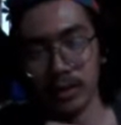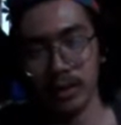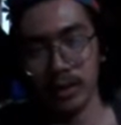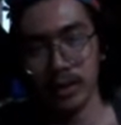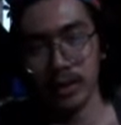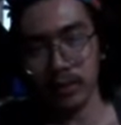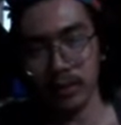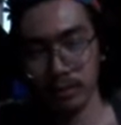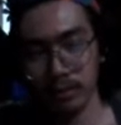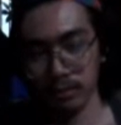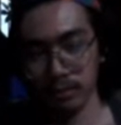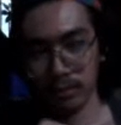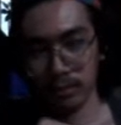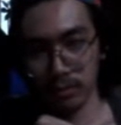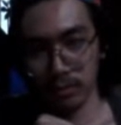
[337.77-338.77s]
the
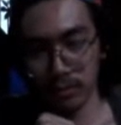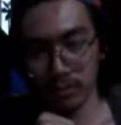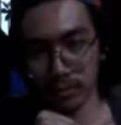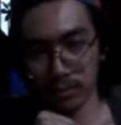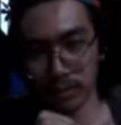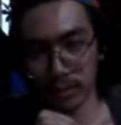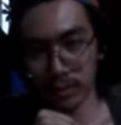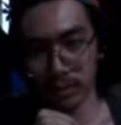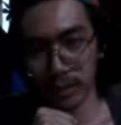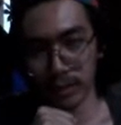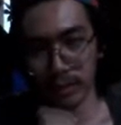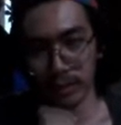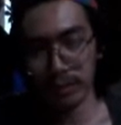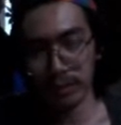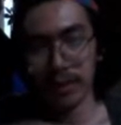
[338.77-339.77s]

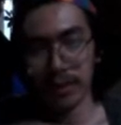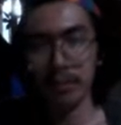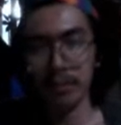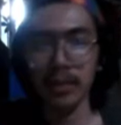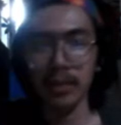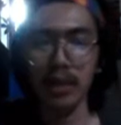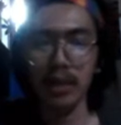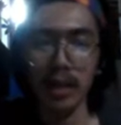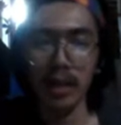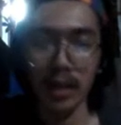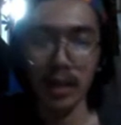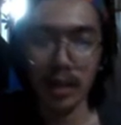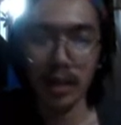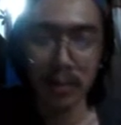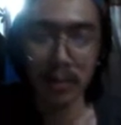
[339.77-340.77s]
flip-flop
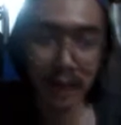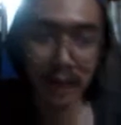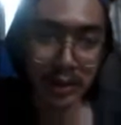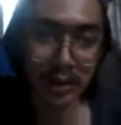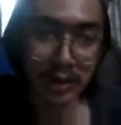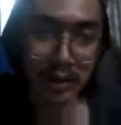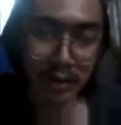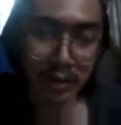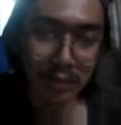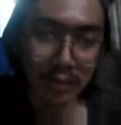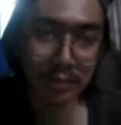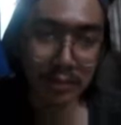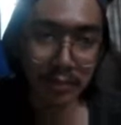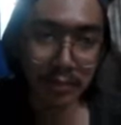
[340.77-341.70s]
operates. So,